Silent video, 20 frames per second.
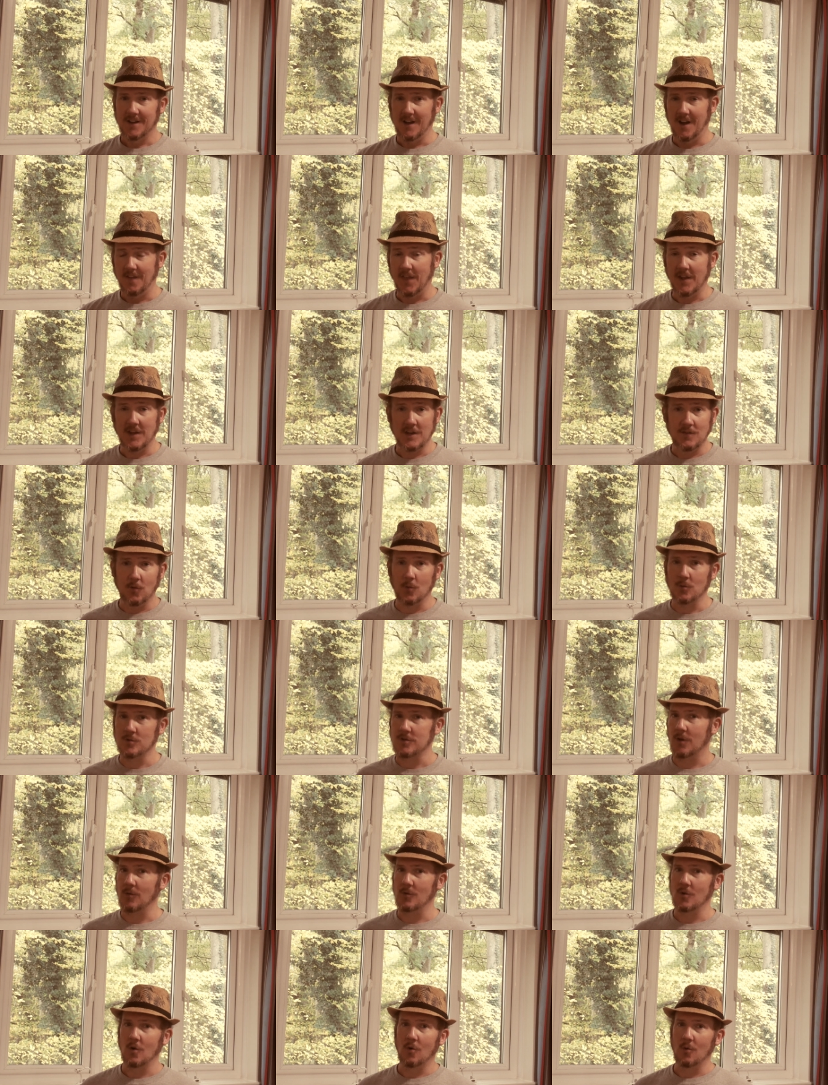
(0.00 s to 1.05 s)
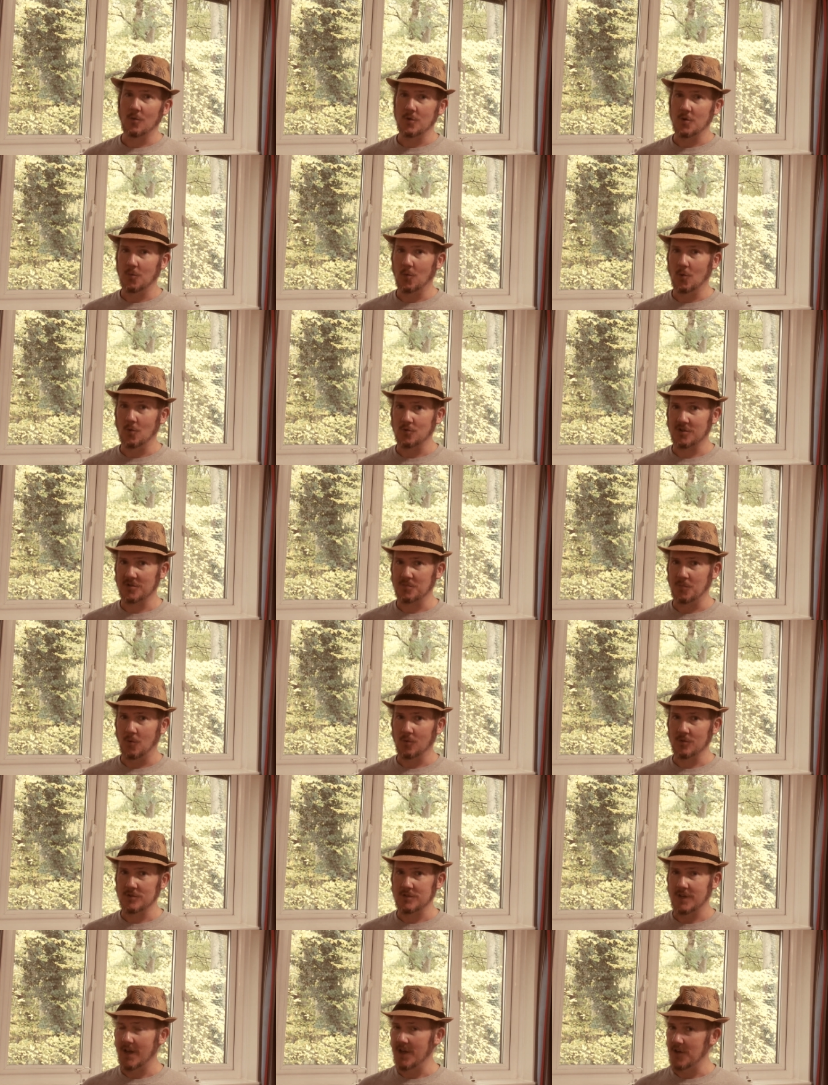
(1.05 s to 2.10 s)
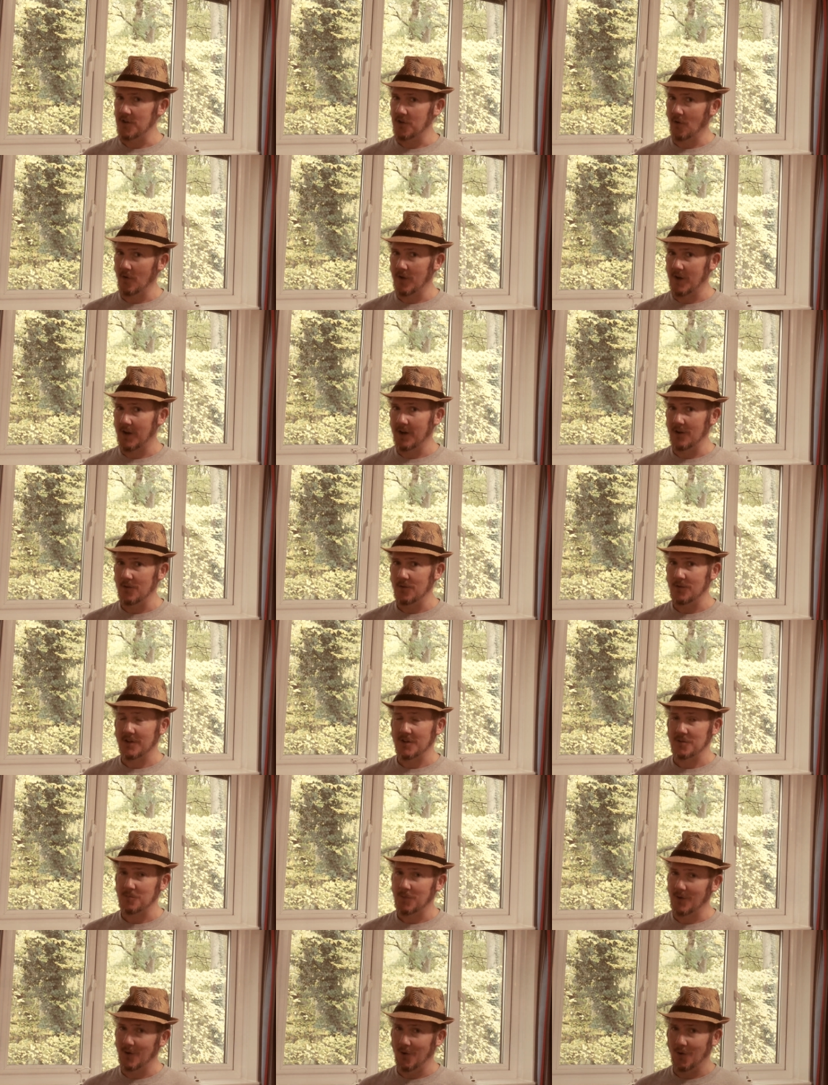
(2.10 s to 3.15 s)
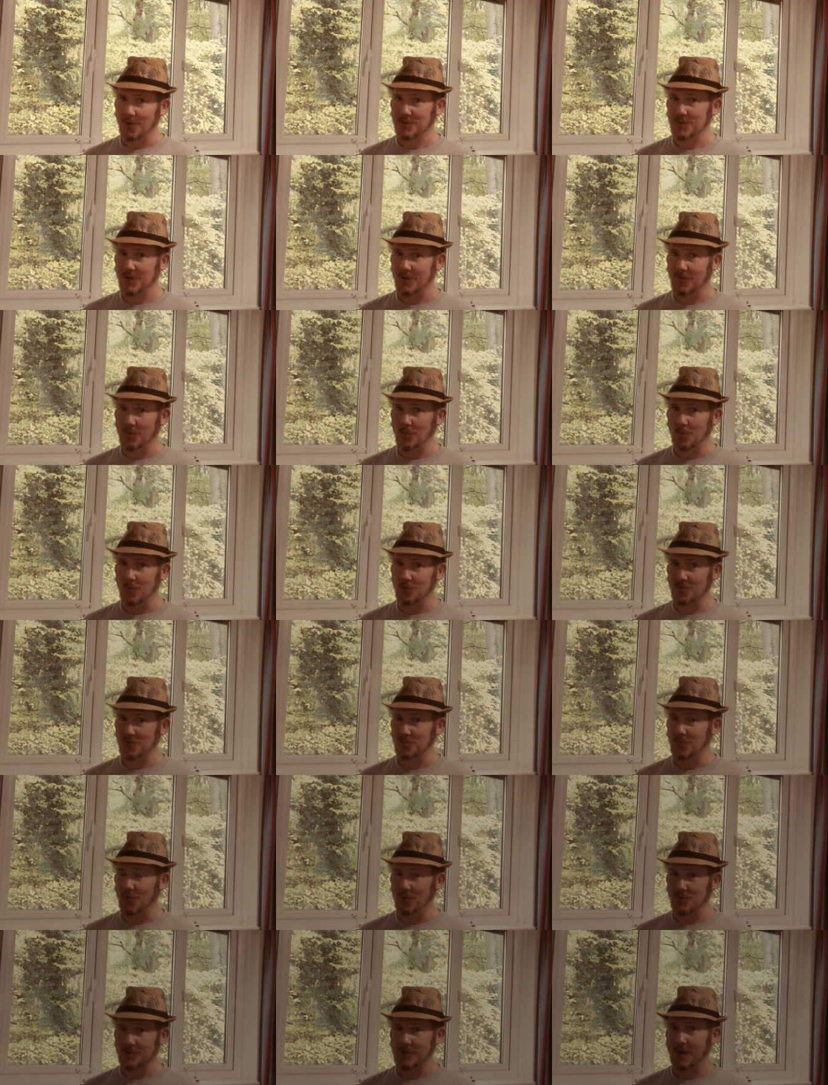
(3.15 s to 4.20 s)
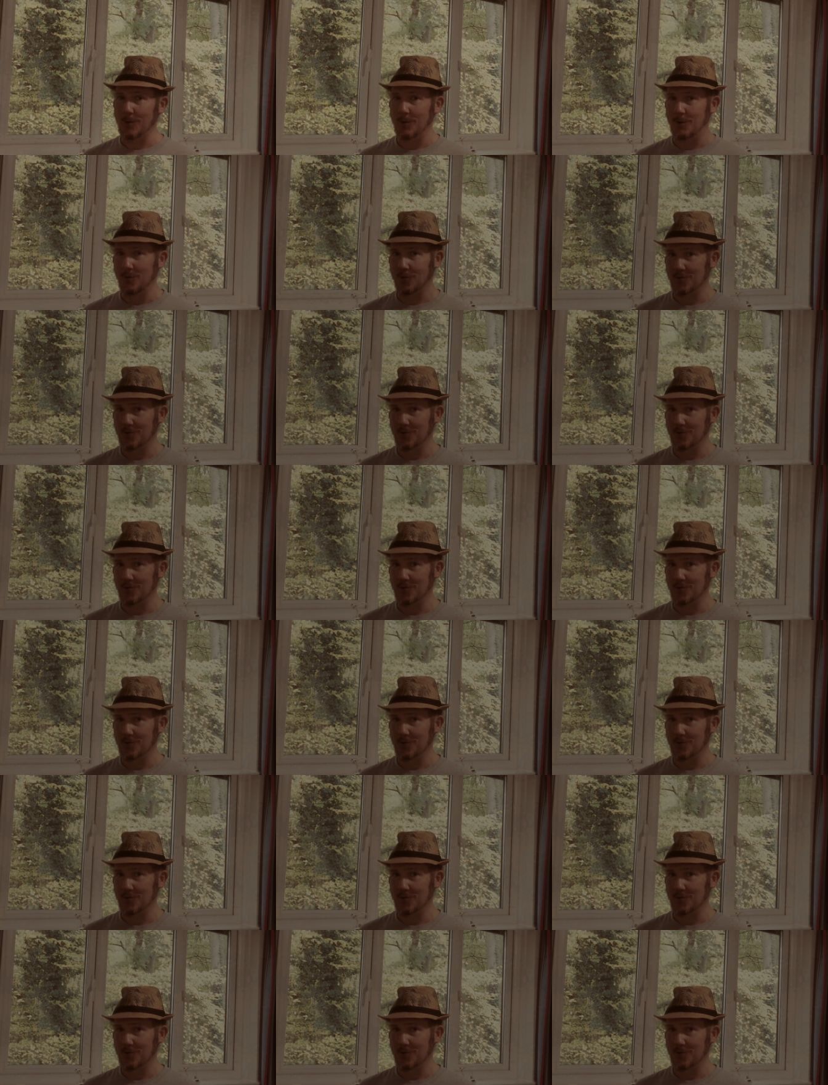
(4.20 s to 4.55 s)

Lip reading: And then you've also got all your water sports there, not included, but lots of different water sports going on